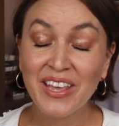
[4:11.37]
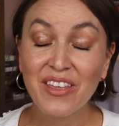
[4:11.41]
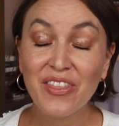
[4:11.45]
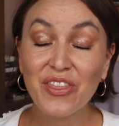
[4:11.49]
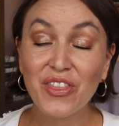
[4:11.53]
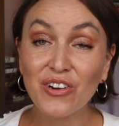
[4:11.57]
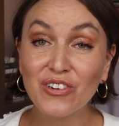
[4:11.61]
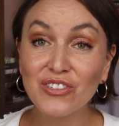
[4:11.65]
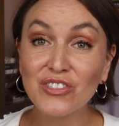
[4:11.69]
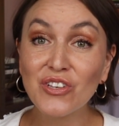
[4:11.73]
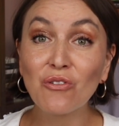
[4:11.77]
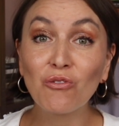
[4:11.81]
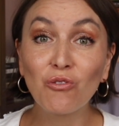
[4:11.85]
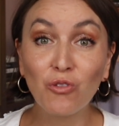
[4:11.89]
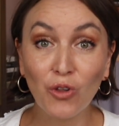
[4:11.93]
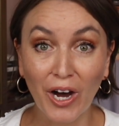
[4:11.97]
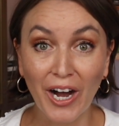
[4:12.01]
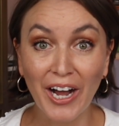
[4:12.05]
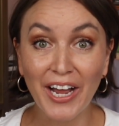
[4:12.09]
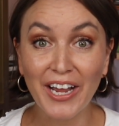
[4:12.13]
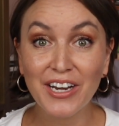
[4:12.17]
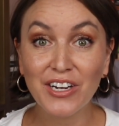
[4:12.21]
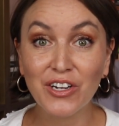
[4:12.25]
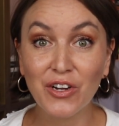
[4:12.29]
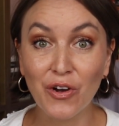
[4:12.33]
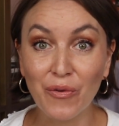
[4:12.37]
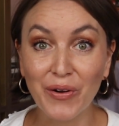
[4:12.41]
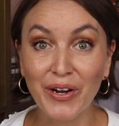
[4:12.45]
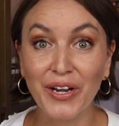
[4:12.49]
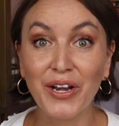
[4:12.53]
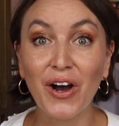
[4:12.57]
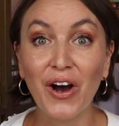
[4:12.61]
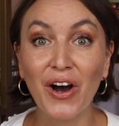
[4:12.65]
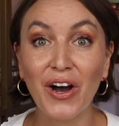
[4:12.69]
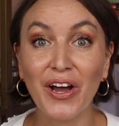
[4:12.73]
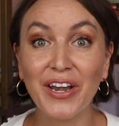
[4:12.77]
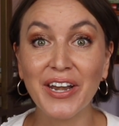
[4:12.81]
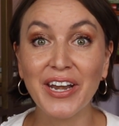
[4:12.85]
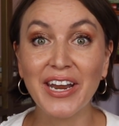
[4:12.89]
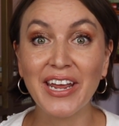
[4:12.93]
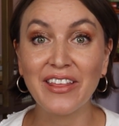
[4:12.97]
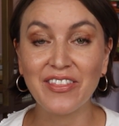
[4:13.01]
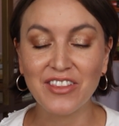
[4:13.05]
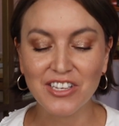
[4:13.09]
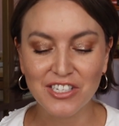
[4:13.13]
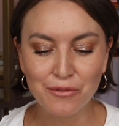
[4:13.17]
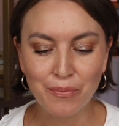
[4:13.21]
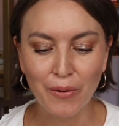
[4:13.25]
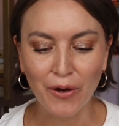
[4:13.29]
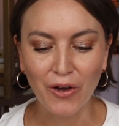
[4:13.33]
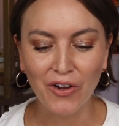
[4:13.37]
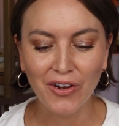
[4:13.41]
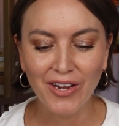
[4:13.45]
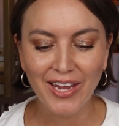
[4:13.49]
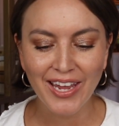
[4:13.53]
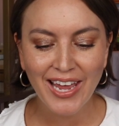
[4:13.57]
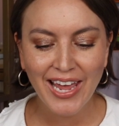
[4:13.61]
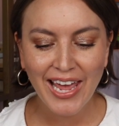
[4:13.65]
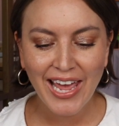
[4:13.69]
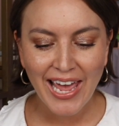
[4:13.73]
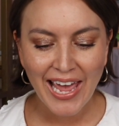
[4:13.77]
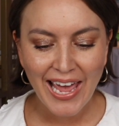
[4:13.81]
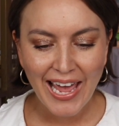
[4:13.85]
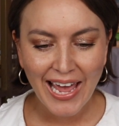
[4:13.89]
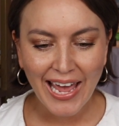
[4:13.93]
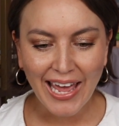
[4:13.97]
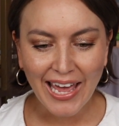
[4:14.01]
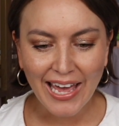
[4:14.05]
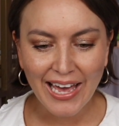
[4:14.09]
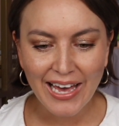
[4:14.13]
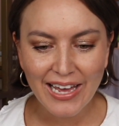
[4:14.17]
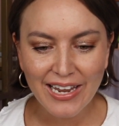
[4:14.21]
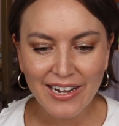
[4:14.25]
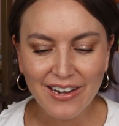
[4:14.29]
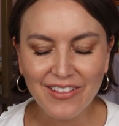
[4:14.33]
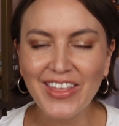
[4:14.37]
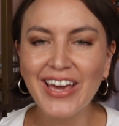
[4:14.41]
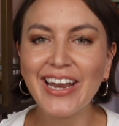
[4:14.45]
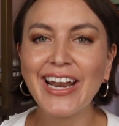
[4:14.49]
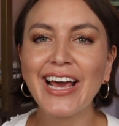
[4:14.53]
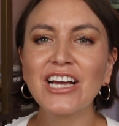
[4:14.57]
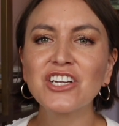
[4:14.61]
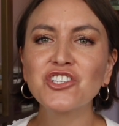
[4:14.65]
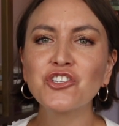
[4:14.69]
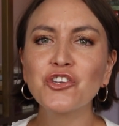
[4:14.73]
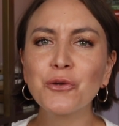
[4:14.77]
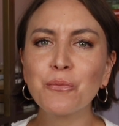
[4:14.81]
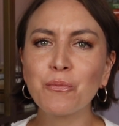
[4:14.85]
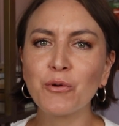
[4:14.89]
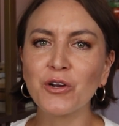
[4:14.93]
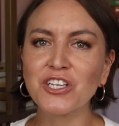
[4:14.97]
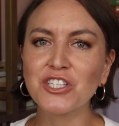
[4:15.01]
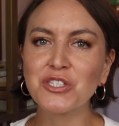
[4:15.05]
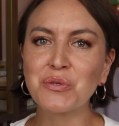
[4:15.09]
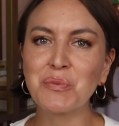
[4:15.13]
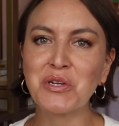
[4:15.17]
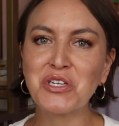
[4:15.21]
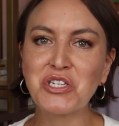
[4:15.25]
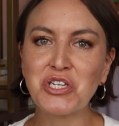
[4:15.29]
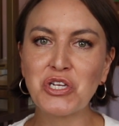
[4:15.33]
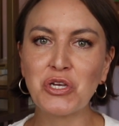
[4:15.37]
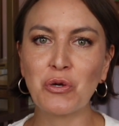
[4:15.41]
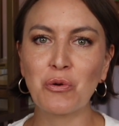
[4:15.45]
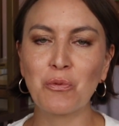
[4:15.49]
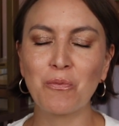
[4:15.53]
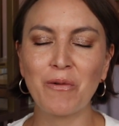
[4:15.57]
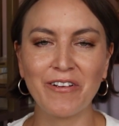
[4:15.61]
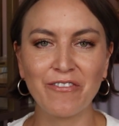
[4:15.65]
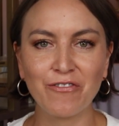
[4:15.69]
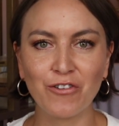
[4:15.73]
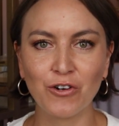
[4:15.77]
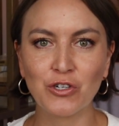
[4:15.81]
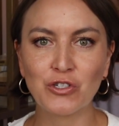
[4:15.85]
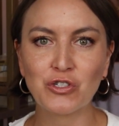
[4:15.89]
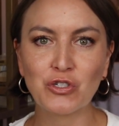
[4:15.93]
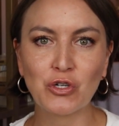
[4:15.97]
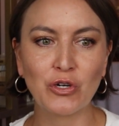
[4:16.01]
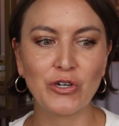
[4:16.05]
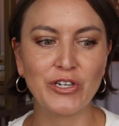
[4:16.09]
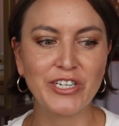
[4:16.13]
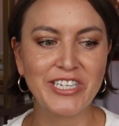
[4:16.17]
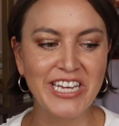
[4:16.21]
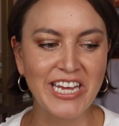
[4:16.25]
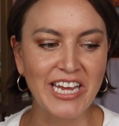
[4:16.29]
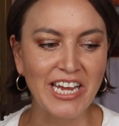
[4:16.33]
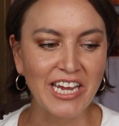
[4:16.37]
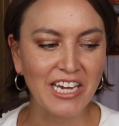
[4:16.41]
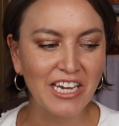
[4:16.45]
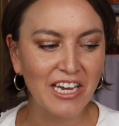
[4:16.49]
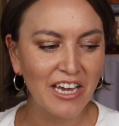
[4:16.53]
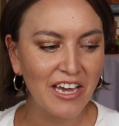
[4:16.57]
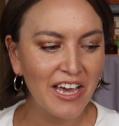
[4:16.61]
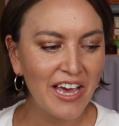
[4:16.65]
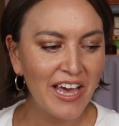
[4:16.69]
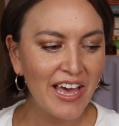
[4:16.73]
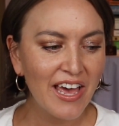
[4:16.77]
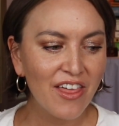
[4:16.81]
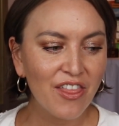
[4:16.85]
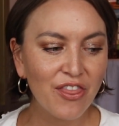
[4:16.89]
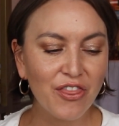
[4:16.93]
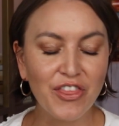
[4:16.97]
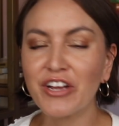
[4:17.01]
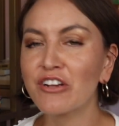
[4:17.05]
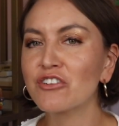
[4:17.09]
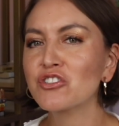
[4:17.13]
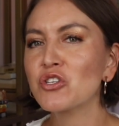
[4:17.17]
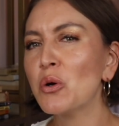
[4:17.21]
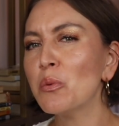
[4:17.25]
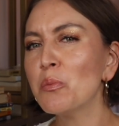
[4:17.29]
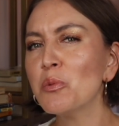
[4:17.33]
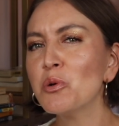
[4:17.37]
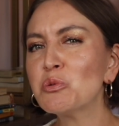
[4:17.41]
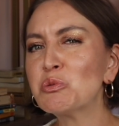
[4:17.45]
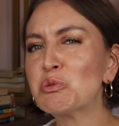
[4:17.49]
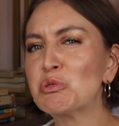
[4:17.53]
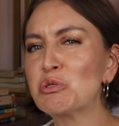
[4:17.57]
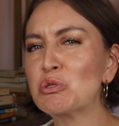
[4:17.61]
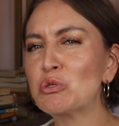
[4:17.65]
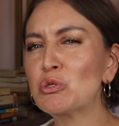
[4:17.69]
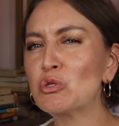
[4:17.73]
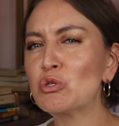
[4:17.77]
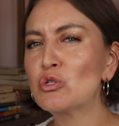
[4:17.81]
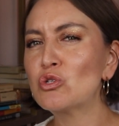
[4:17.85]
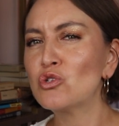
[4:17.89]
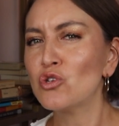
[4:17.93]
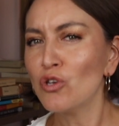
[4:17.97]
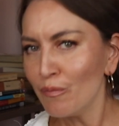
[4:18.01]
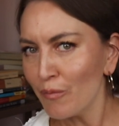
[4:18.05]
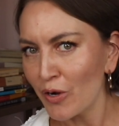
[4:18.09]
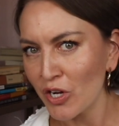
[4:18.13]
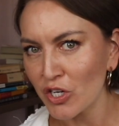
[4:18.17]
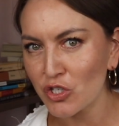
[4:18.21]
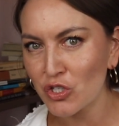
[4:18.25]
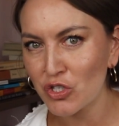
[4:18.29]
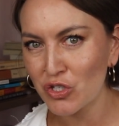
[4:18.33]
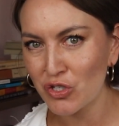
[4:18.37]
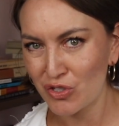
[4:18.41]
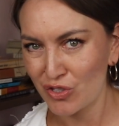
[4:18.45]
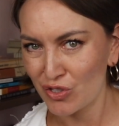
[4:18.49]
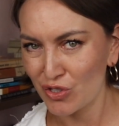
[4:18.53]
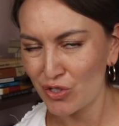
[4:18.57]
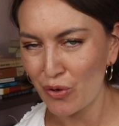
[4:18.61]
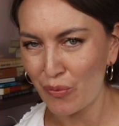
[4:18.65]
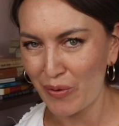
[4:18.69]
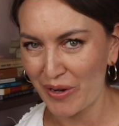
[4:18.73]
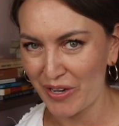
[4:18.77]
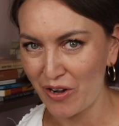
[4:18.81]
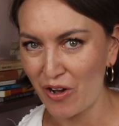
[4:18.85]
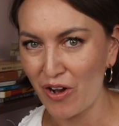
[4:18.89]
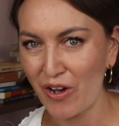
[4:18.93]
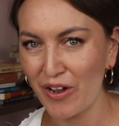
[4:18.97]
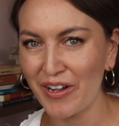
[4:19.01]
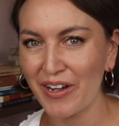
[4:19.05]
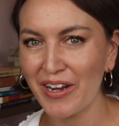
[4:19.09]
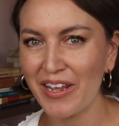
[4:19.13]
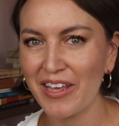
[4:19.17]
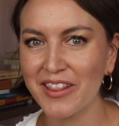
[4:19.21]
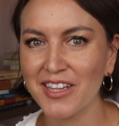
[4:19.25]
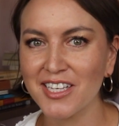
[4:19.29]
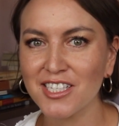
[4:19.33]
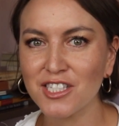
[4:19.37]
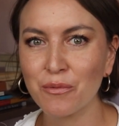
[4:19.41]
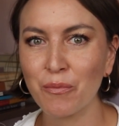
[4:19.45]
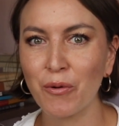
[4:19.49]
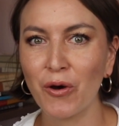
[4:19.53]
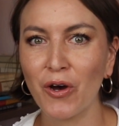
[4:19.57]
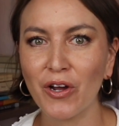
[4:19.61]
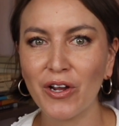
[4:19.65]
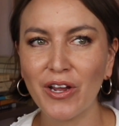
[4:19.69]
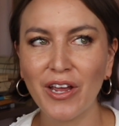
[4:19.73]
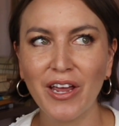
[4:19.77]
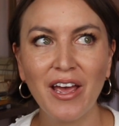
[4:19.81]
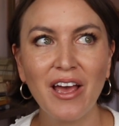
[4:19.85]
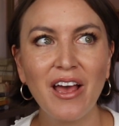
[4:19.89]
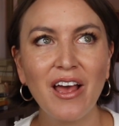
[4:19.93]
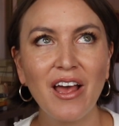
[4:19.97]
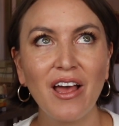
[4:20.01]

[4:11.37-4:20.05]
There's a lot going on in this book. And that actually brings me to my first critique. There's almost too much going on in this book.